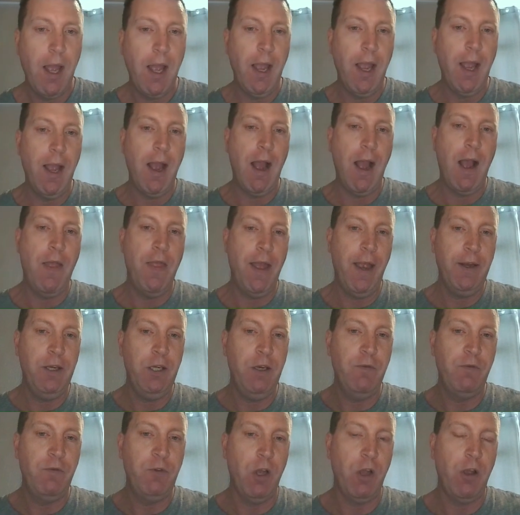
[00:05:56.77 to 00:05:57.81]
And
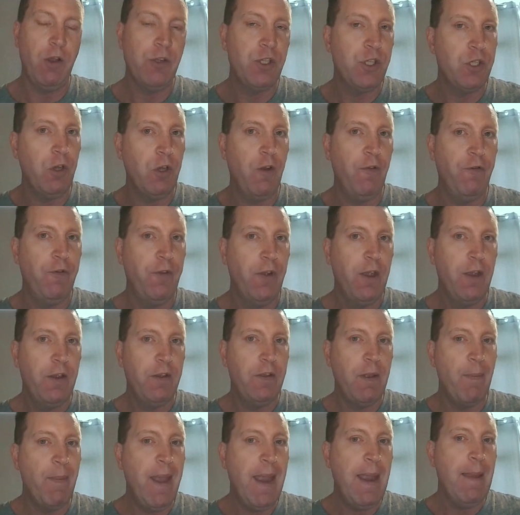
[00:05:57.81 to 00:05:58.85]
then you've got a sort of,
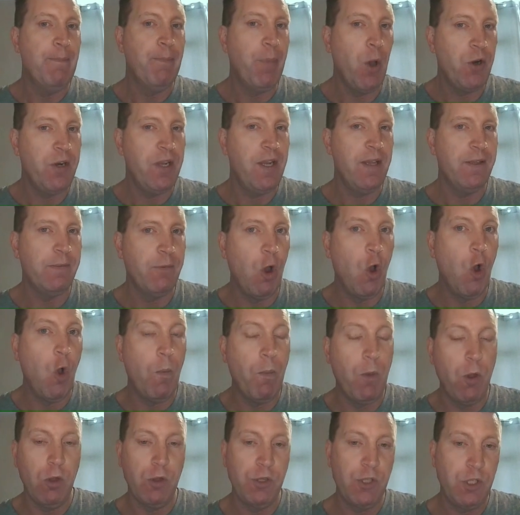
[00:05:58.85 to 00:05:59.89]
the main body is
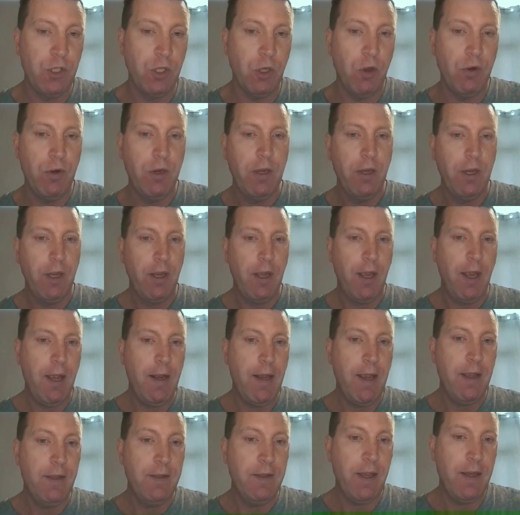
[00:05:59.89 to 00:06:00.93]
almost done
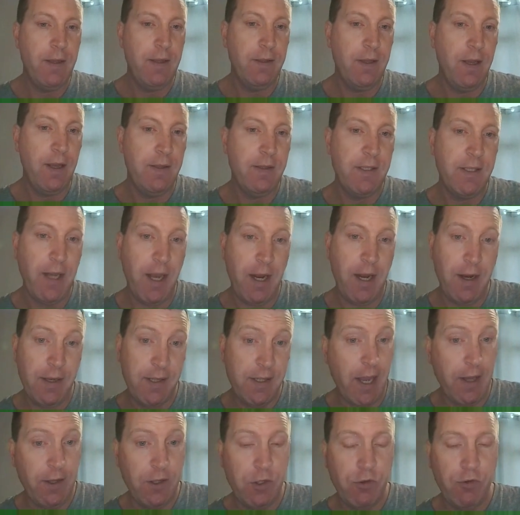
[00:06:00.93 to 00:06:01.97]
in
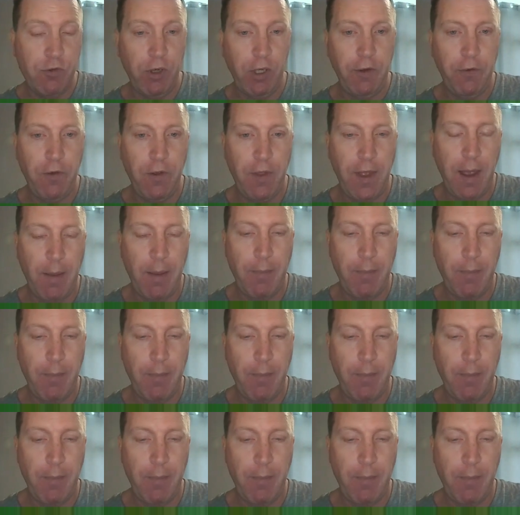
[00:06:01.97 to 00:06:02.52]
a sense, really, for